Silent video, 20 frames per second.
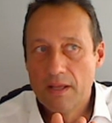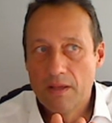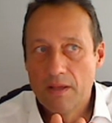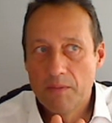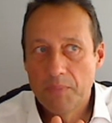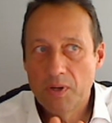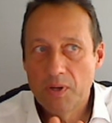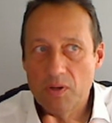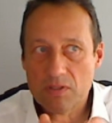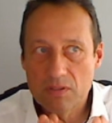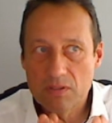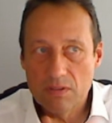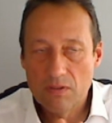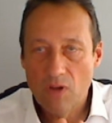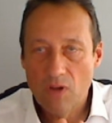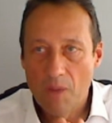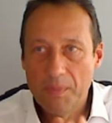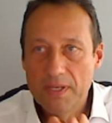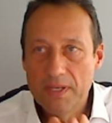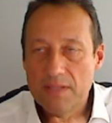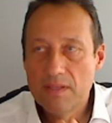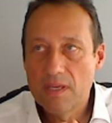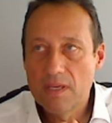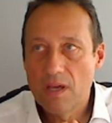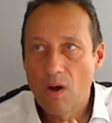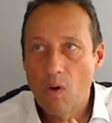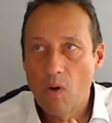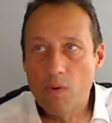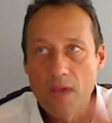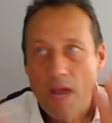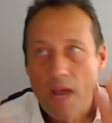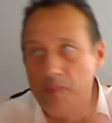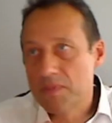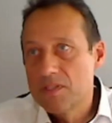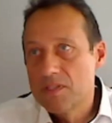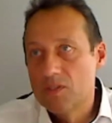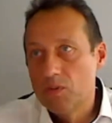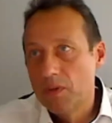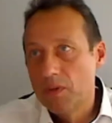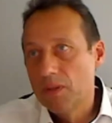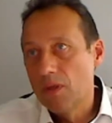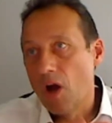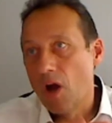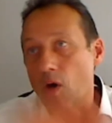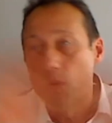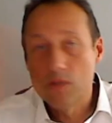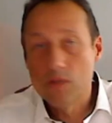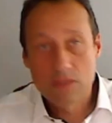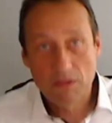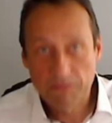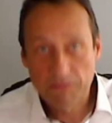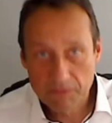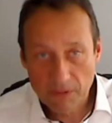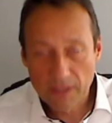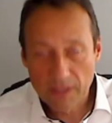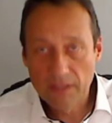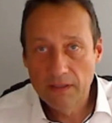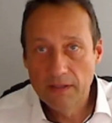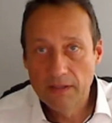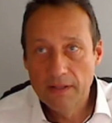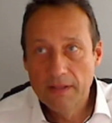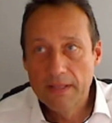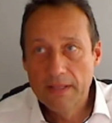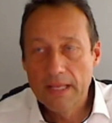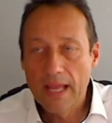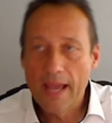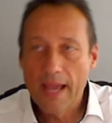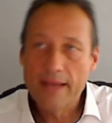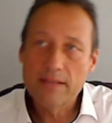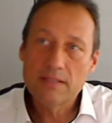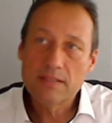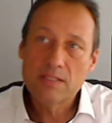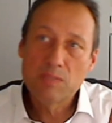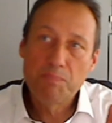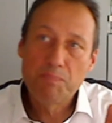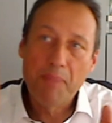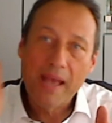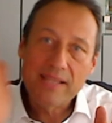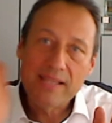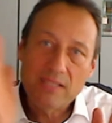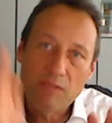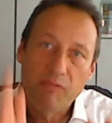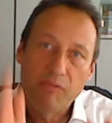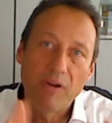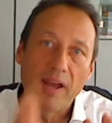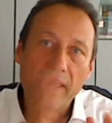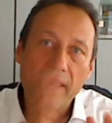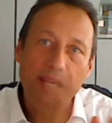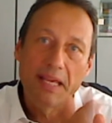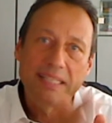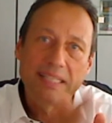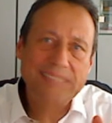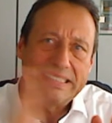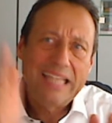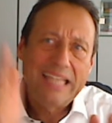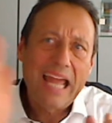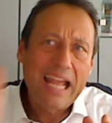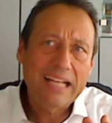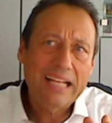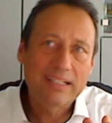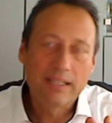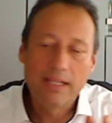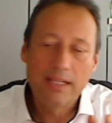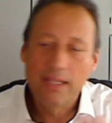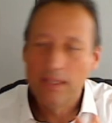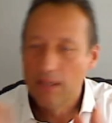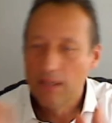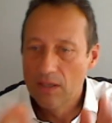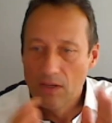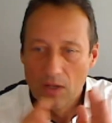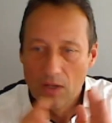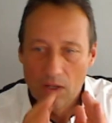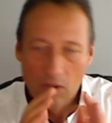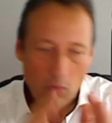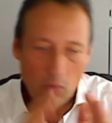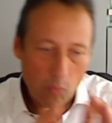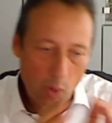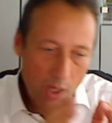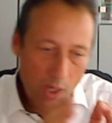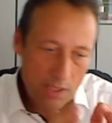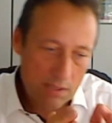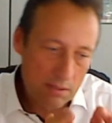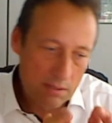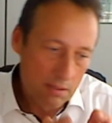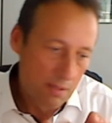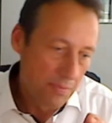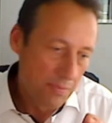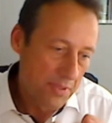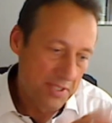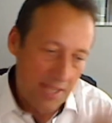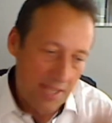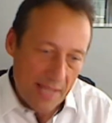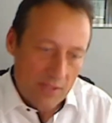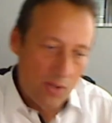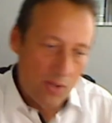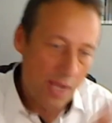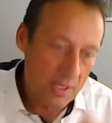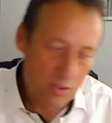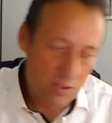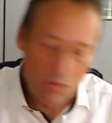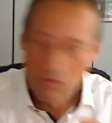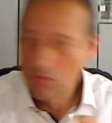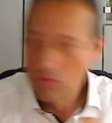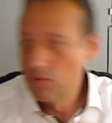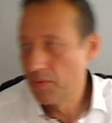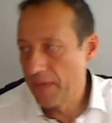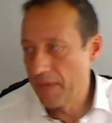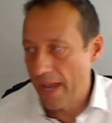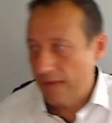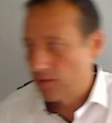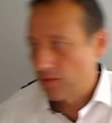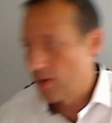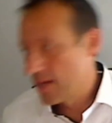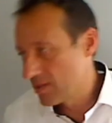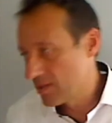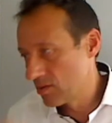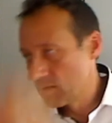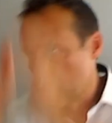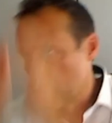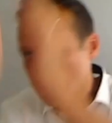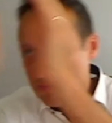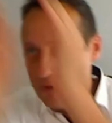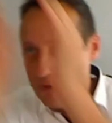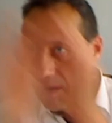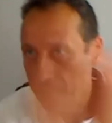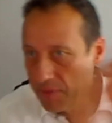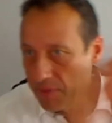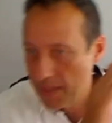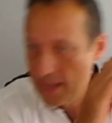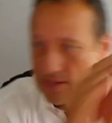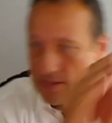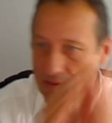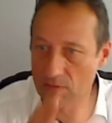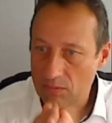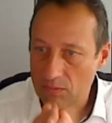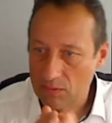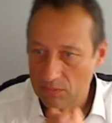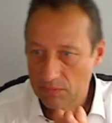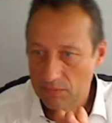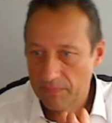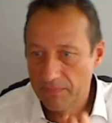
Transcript: Because normally the OEM is doing the whole software and is specifying exactly what sensor has to do, the actor has to do, everything has to do.